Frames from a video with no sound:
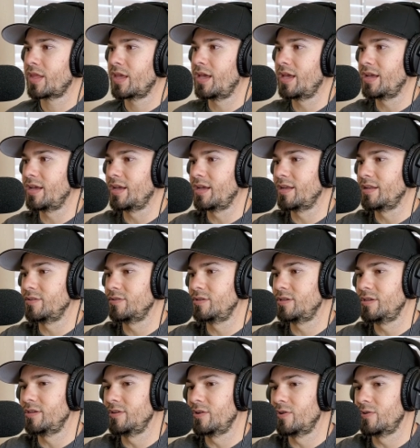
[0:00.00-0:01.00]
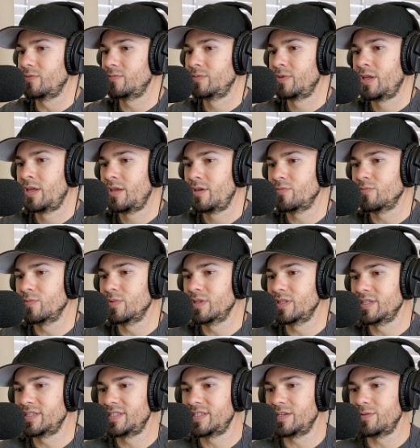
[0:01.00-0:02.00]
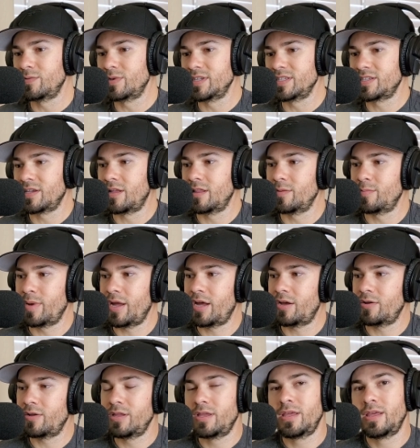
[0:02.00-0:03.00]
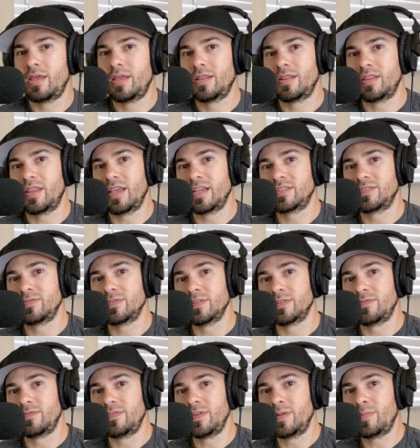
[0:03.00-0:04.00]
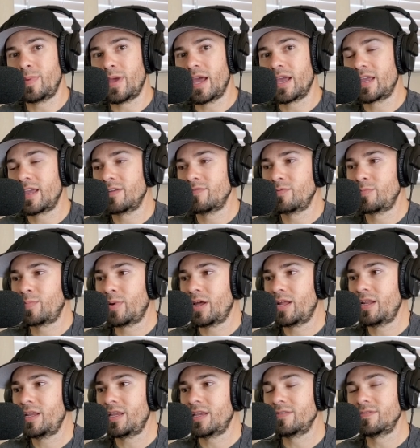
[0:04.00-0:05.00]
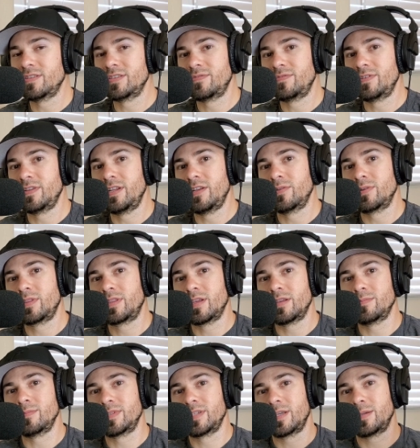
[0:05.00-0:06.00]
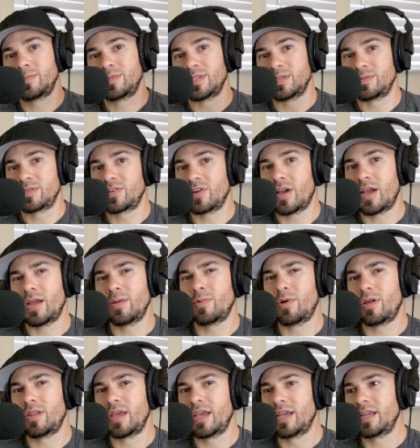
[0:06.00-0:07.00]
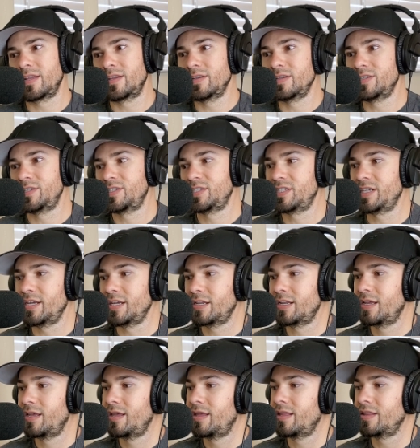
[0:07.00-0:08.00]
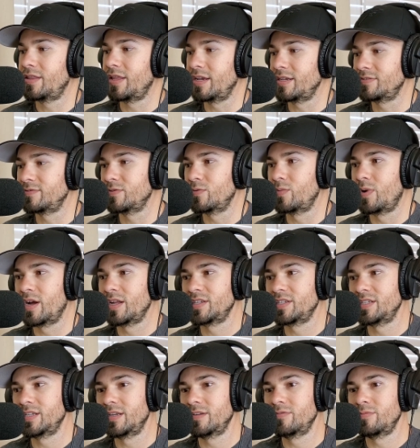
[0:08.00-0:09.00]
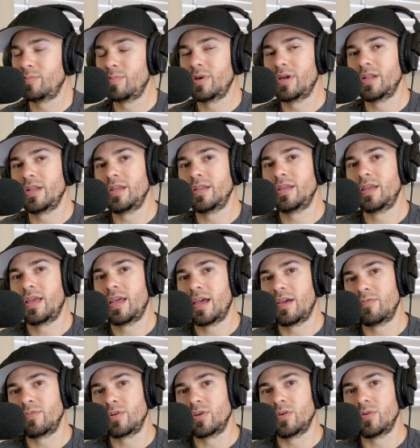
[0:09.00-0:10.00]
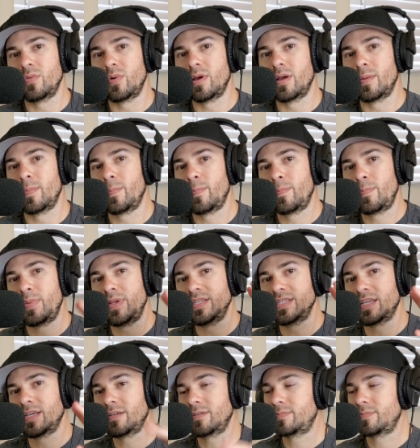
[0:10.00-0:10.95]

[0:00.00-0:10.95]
and, you know, really see what it's all about. Thanks for the feedback, everybody. Give this video a thumbs up, subscribe, all that good shit. Thanks for watching, everybody. Have a good one. Peace out.